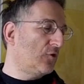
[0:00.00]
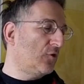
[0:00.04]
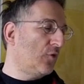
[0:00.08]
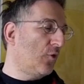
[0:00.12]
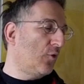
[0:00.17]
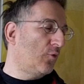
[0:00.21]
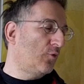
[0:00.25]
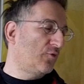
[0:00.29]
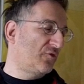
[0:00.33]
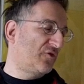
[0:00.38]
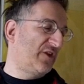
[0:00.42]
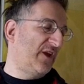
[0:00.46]

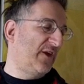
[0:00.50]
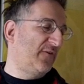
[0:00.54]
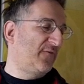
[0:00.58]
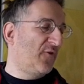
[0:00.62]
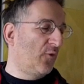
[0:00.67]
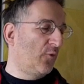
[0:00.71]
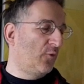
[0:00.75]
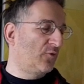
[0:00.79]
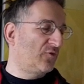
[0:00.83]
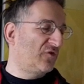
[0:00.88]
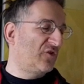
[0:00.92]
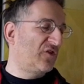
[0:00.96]
Naughty
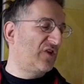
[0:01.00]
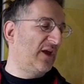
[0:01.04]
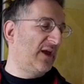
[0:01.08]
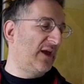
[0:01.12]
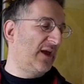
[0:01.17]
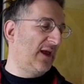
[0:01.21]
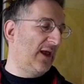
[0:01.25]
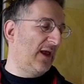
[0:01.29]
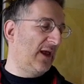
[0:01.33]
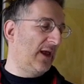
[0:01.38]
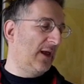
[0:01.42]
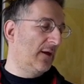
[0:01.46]

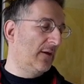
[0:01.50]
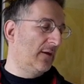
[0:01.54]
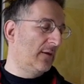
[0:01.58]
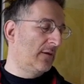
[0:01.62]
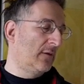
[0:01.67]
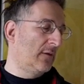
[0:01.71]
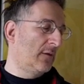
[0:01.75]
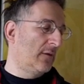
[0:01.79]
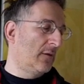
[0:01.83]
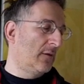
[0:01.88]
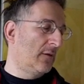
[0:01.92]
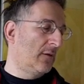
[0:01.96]
40!
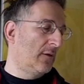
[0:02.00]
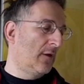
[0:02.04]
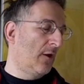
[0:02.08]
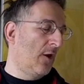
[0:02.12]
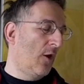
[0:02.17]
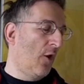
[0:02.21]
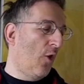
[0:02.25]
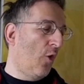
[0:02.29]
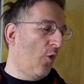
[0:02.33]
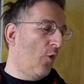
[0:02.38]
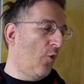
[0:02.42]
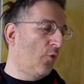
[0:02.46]

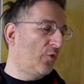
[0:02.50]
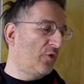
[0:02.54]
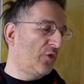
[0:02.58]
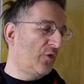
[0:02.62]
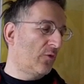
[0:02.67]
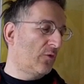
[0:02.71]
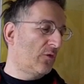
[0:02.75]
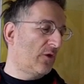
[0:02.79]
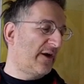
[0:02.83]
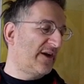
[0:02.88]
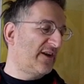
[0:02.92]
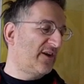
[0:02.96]
All
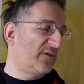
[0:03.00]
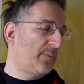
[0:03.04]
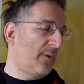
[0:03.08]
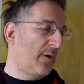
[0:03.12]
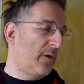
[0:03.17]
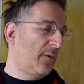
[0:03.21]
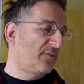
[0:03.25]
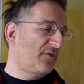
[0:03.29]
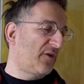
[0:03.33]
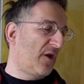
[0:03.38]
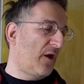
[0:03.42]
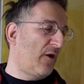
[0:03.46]
your light
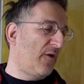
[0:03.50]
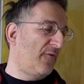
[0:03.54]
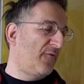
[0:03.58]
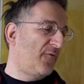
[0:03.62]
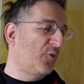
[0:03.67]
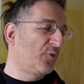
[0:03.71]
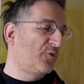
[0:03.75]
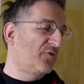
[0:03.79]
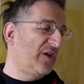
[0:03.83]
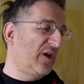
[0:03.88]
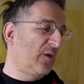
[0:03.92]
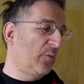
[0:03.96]
bulbs are
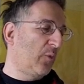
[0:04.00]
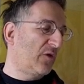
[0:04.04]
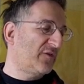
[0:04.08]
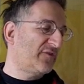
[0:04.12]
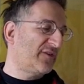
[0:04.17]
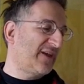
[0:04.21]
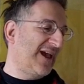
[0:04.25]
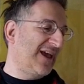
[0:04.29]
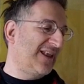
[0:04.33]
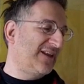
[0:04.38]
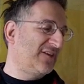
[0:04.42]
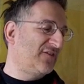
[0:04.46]
40
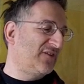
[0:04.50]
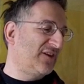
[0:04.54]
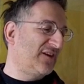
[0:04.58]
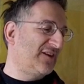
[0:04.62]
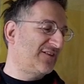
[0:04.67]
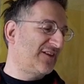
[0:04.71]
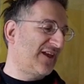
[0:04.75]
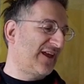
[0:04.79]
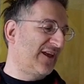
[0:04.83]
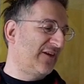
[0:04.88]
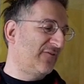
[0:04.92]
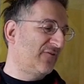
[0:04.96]
watt energy
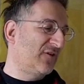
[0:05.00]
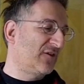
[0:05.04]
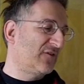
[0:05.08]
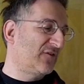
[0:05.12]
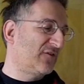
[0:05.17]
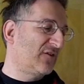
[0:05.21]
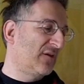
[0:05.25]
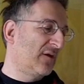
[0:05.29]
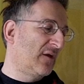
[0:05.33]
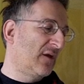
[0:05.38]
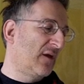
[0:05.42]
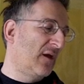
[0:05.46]

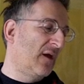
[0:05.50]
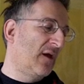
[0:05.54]
savers.